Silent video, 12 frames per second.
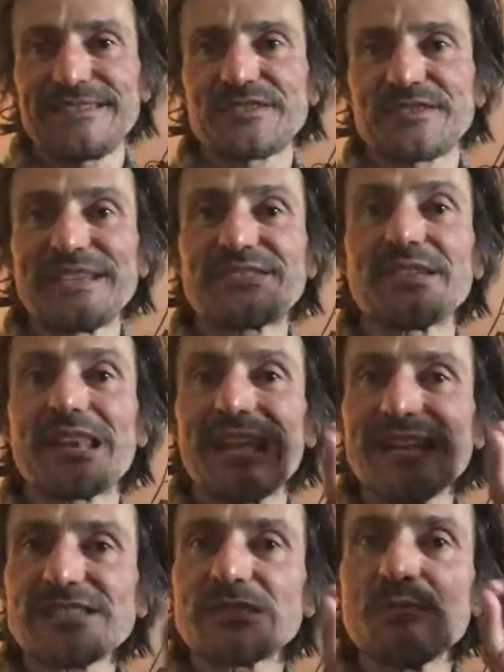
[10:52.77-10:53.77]
So it's the
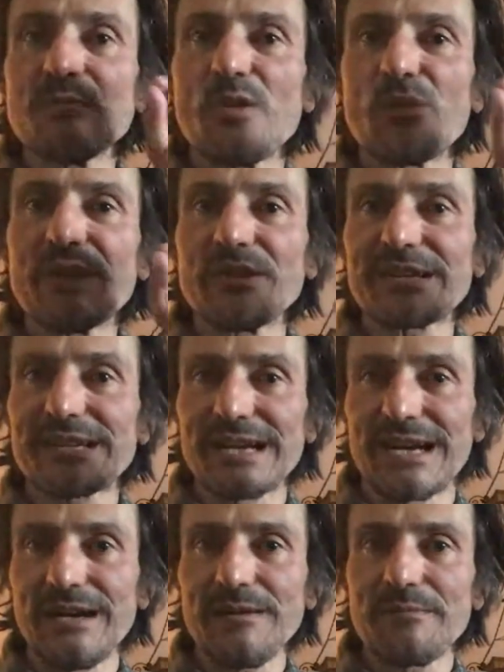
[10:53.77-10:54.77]
last Le Mans winner
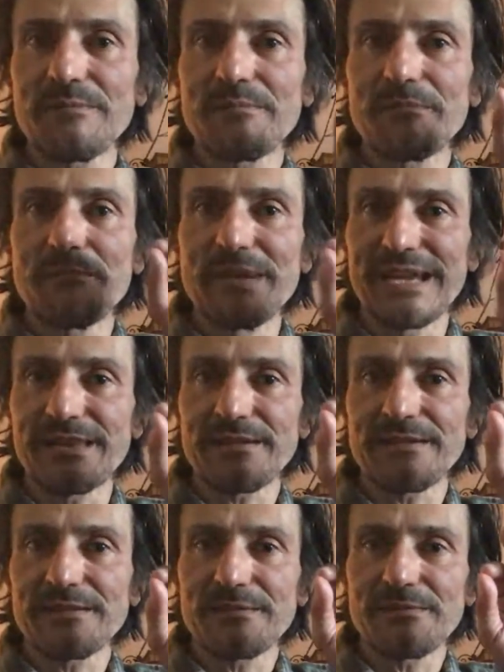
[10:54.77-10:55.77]
car made
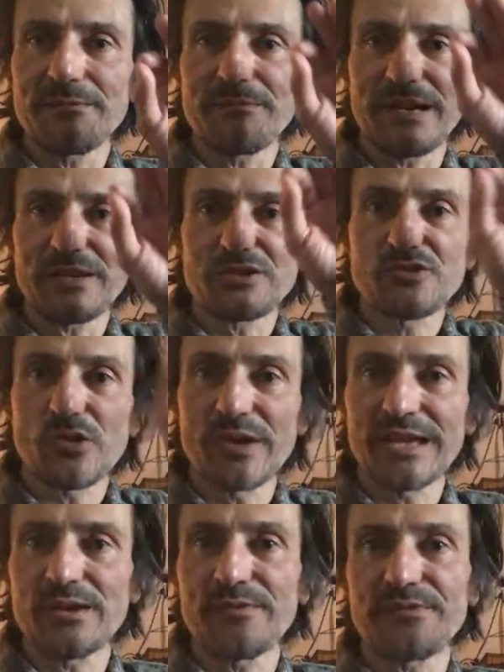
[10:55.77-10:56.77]
by the
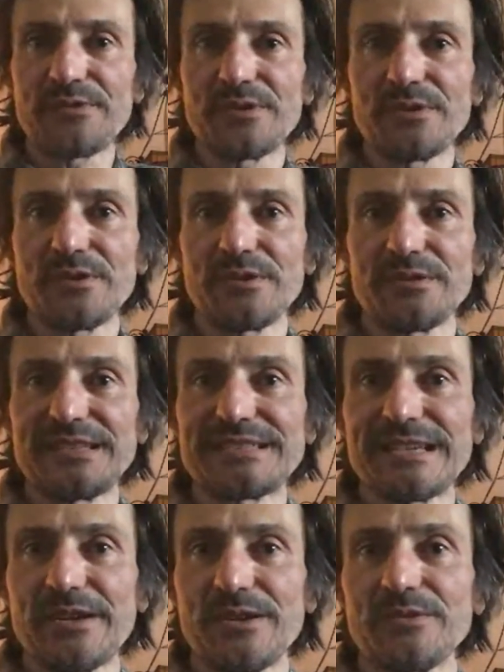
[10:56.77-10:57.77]
drawing of the
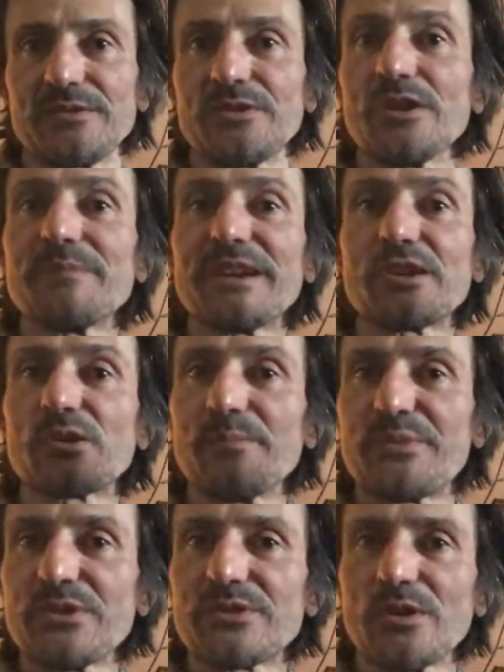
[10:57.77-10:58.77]
designer, not by the
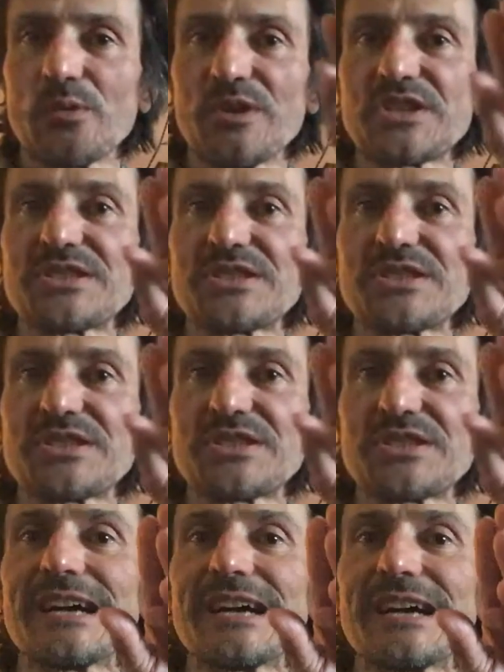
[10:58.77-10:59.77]
computer, which
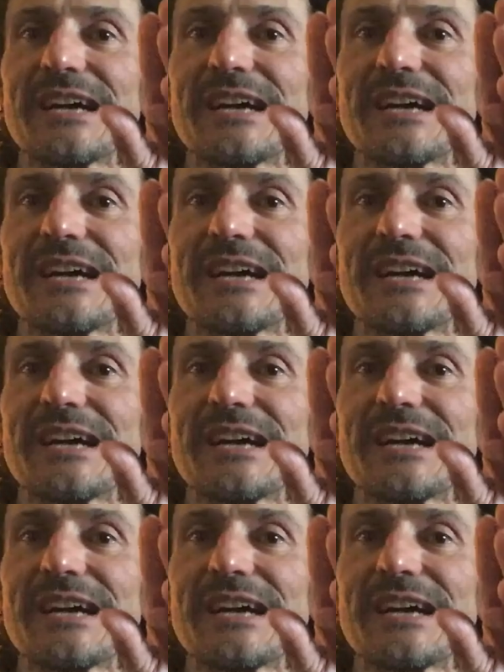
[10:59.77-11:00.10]
designed which